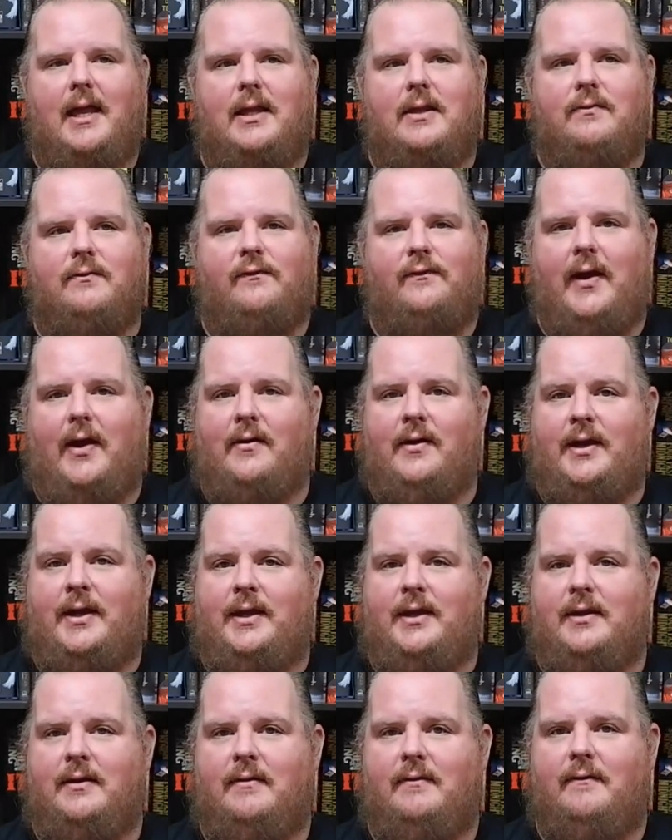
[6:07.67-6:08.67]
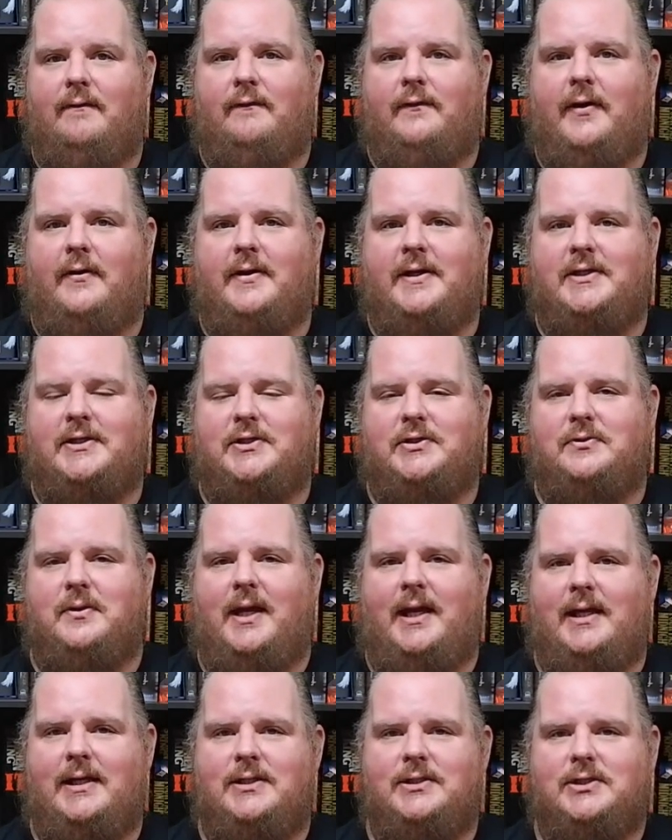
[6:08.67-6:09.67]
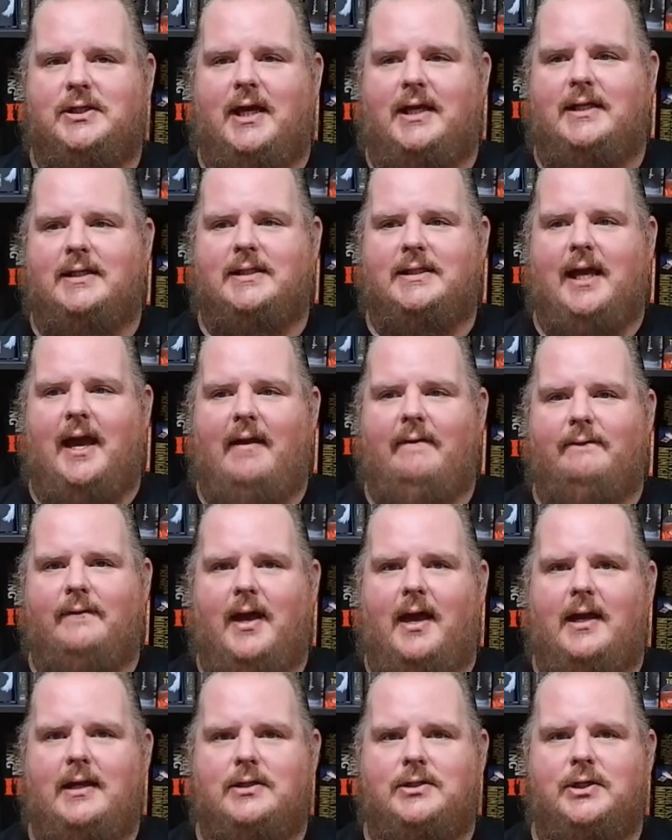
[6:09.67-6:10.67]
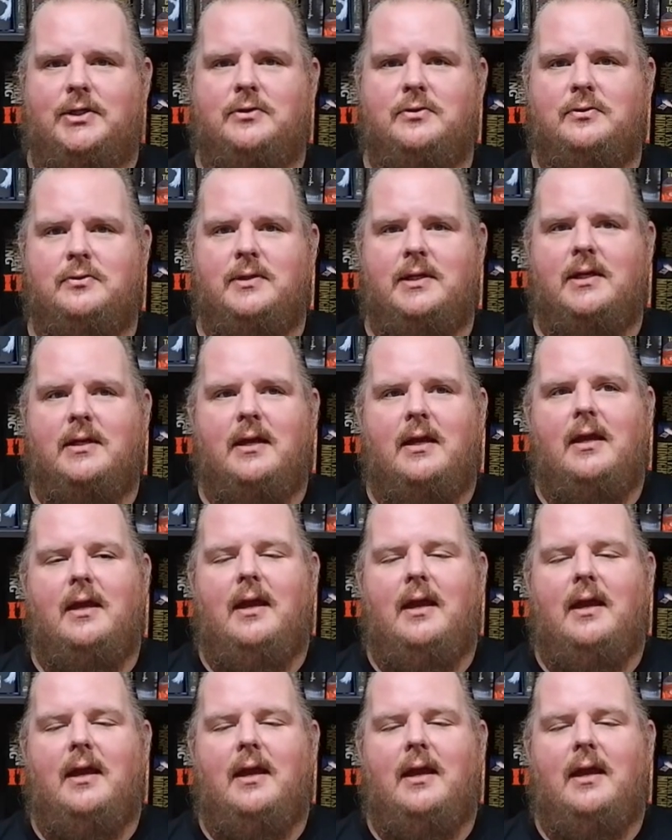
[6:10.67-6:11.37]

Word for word: very, very strange kind of sci-fi Dune